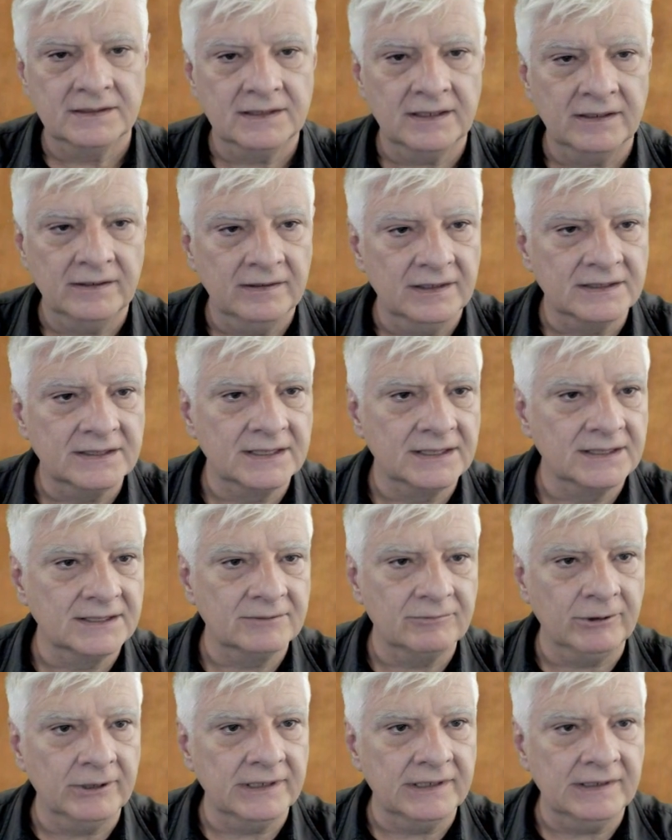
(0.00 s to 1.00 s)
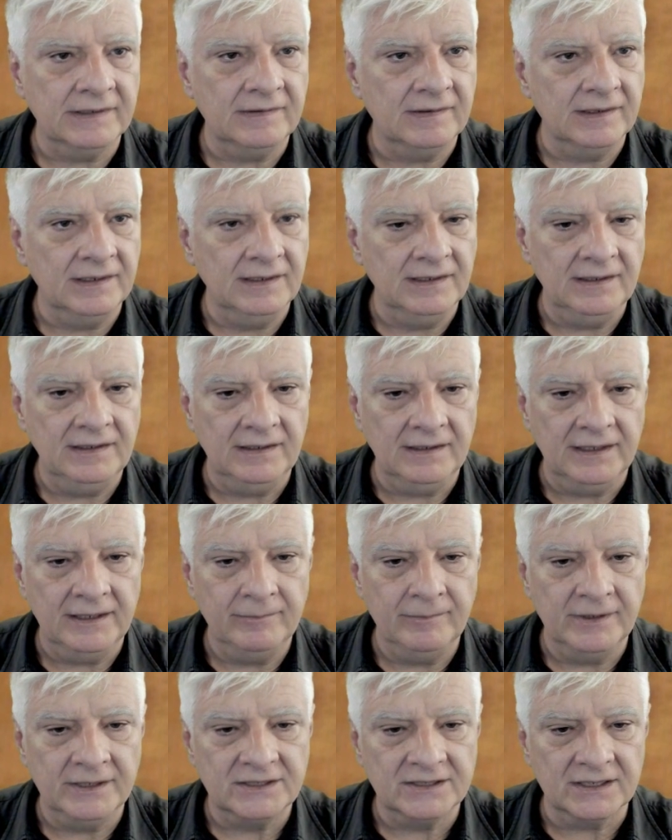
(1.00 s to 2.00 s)
So this is what the
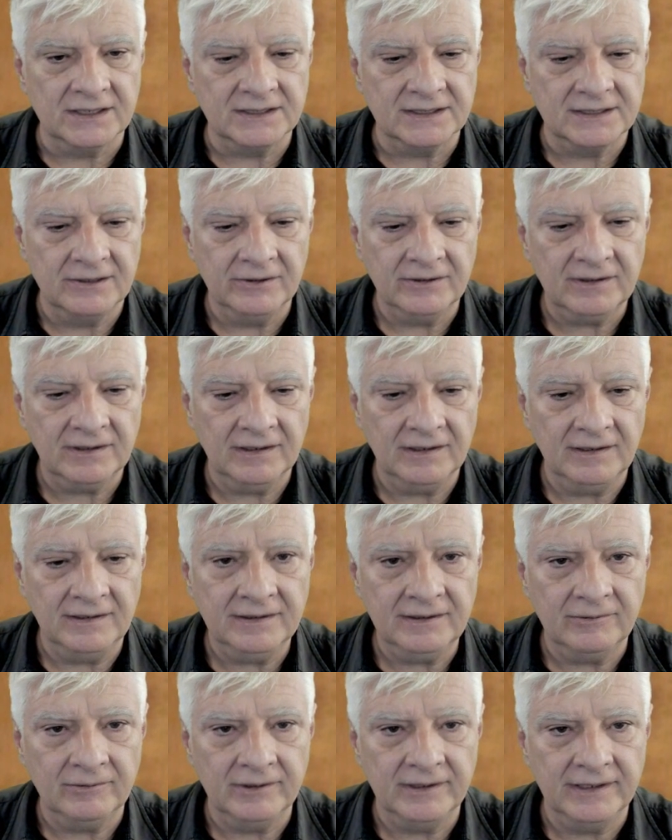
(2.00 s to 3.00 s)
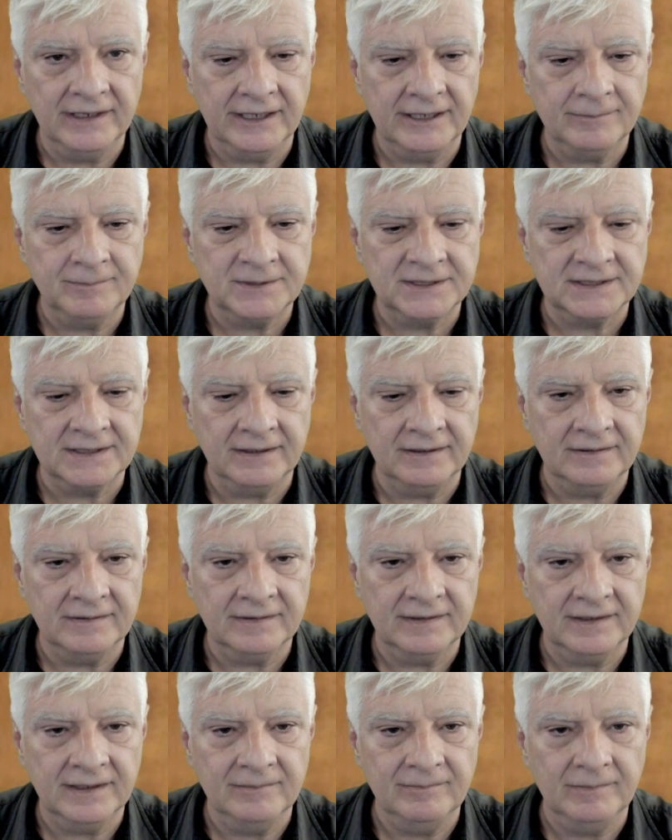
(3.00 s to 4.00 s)
images looked like when I
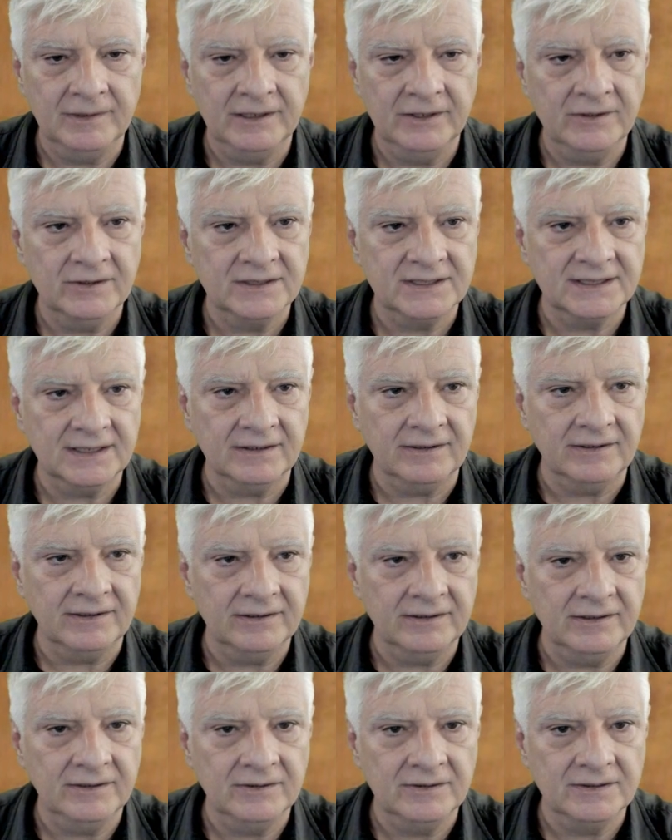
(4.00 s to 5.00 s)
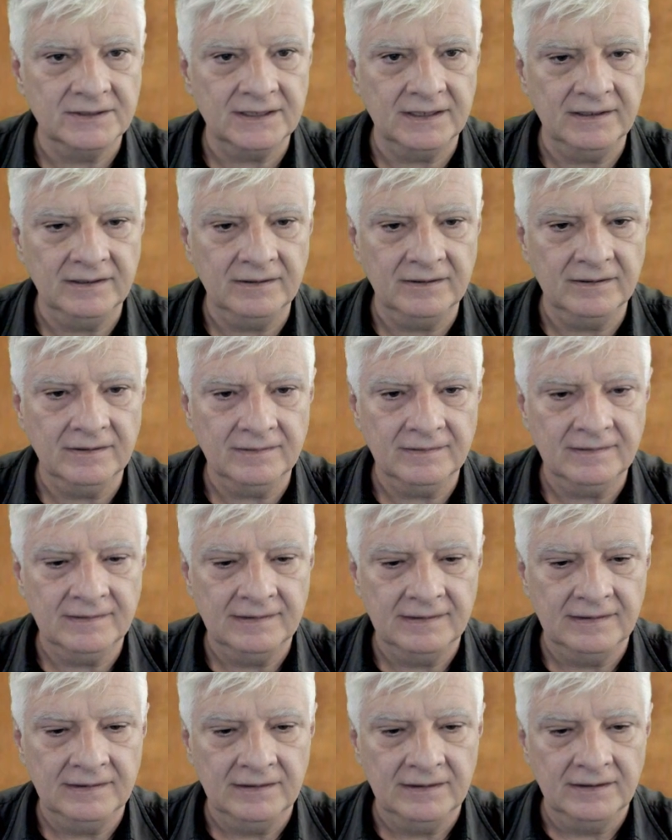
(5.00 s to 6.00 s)
upscaled them years ago using
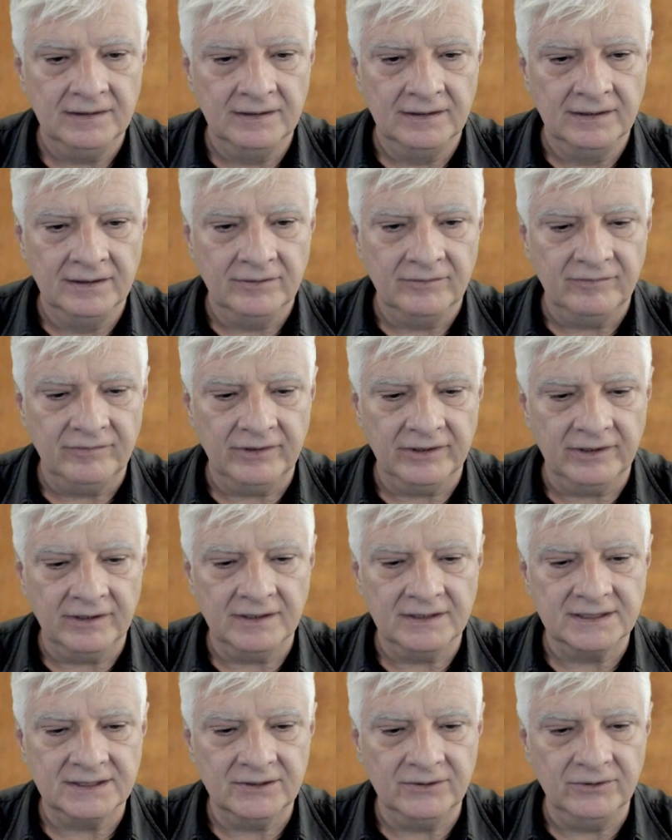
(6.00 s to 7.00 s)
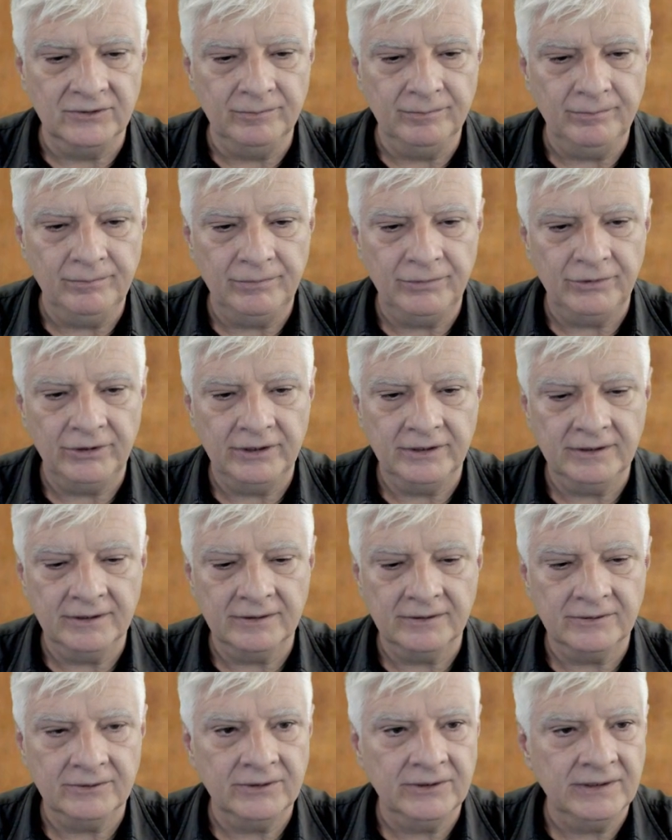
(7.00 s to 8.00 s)
PhotoZoom
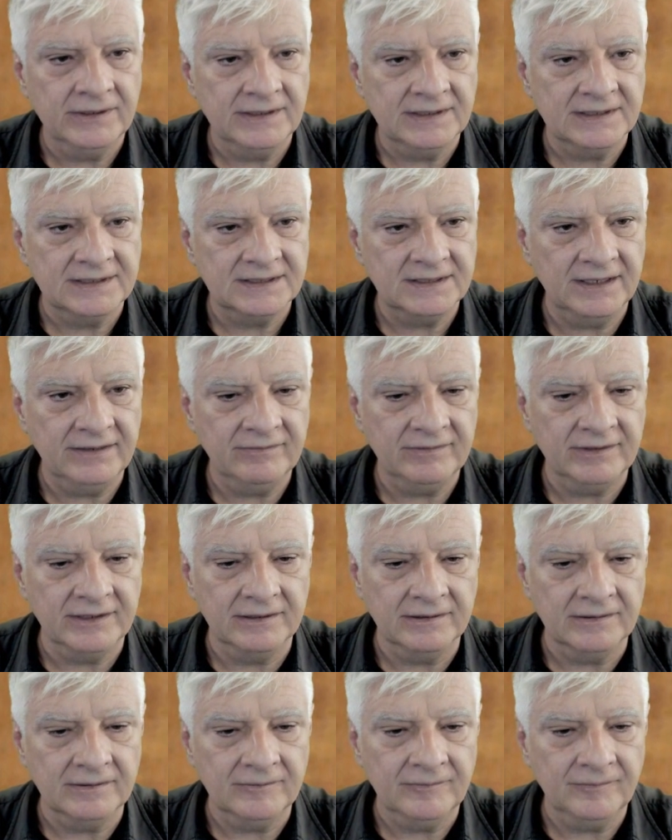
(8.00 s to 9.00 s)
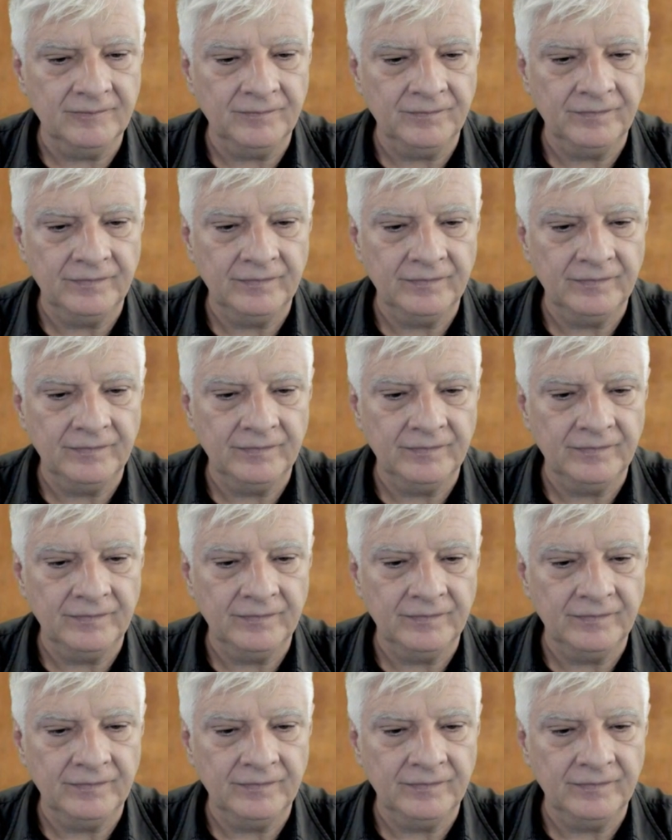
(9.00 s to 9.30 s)
Pro seven.